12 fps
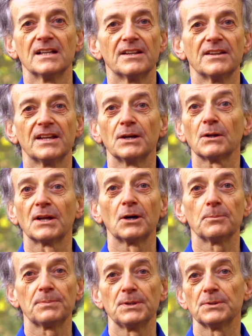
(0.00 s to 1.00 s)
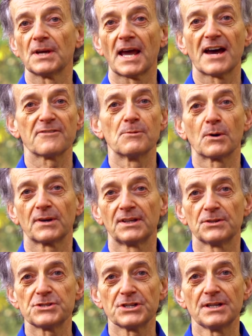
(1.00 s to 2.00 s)
They'll help you to have more
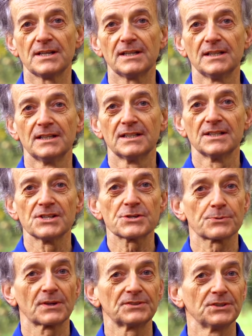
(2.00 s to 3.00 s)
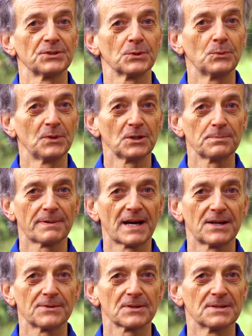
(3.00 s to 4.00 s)
energy, strengthen your
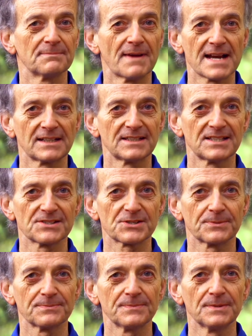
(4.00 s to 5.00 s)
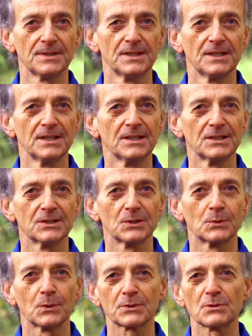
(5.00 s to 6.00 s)
willpower and magnetism,
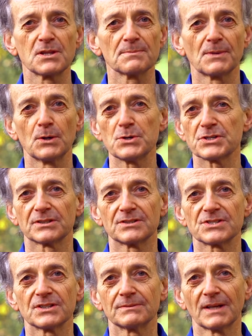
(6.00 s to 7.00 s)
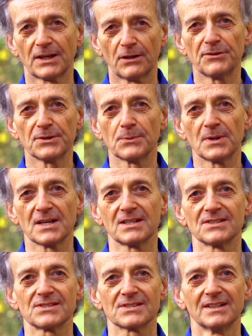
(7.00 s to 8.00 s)
work with emotions in healthy
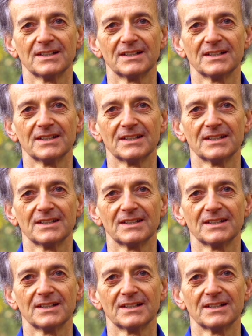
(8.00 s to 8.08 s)
ways,